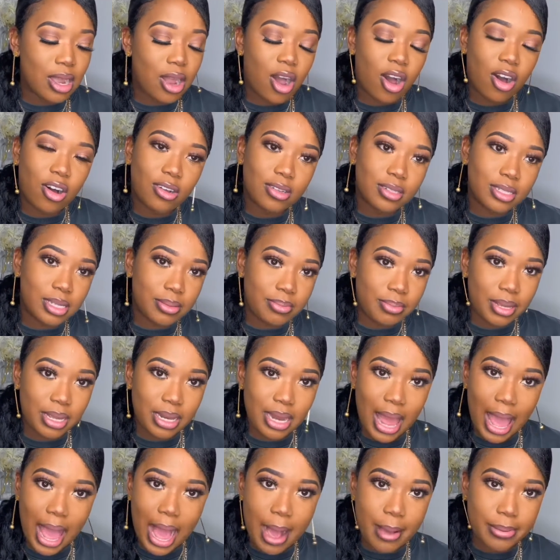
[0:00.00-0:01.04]

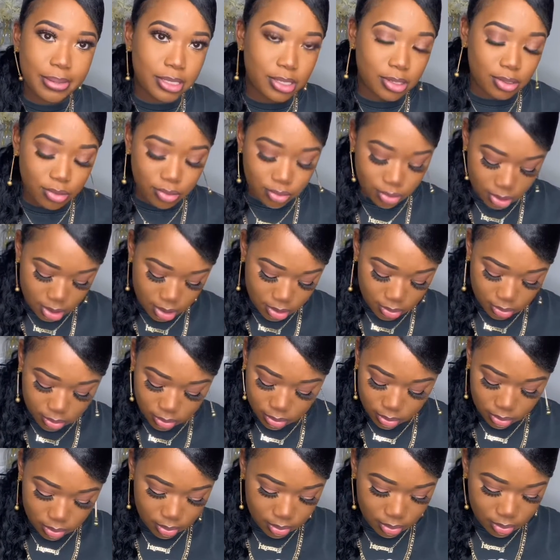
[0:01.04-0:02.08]
Ultimate absolute no.
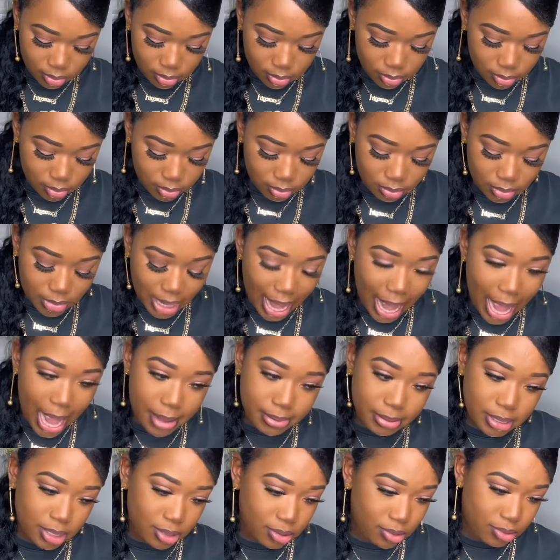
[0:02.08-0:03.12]

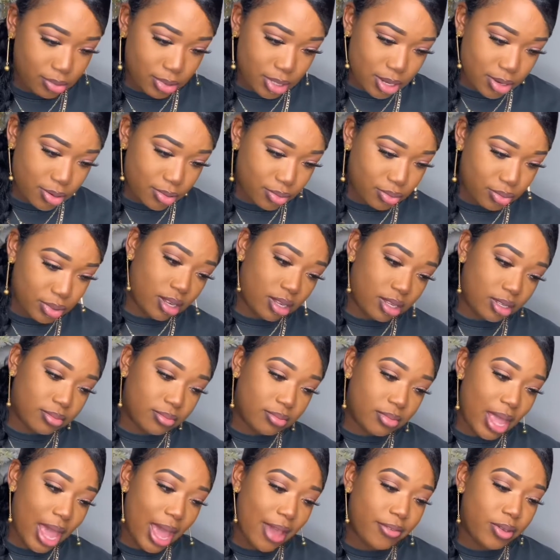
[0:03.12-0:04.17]
Absolute no.
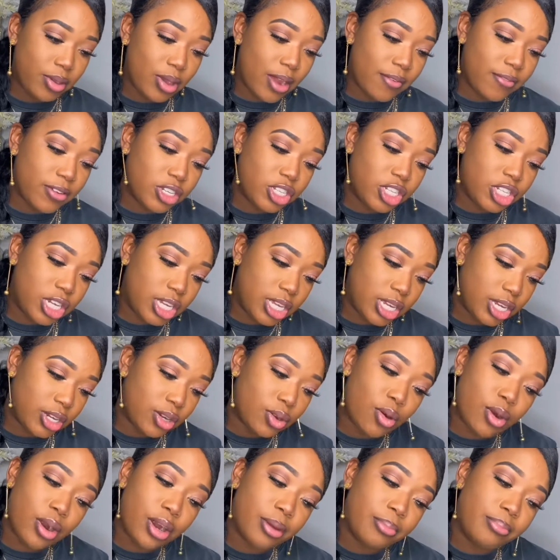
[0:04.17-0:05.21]
Have you ever cheated
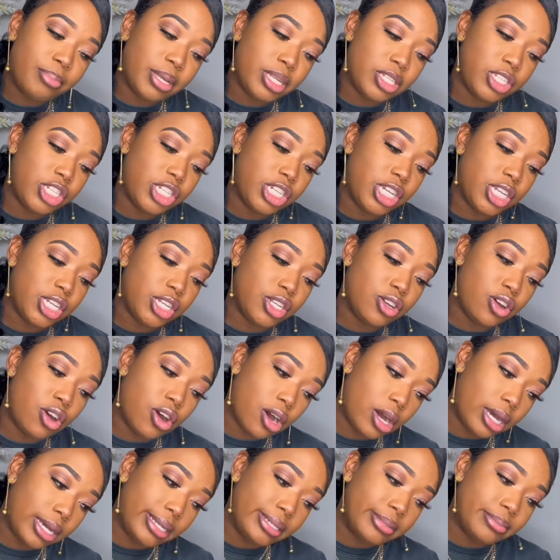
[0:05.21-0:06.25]
or been cheated
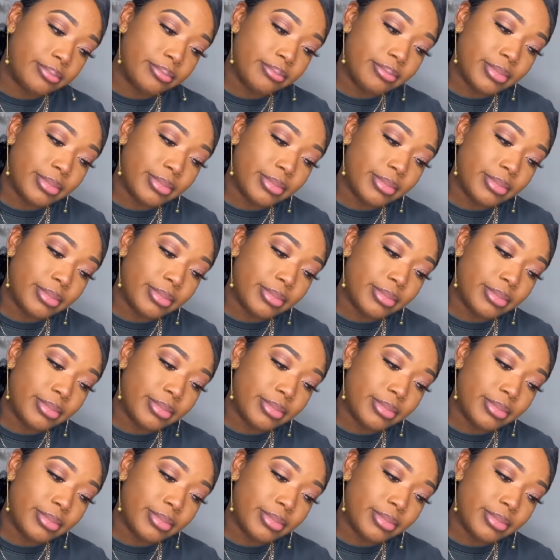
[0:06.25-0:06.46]
on?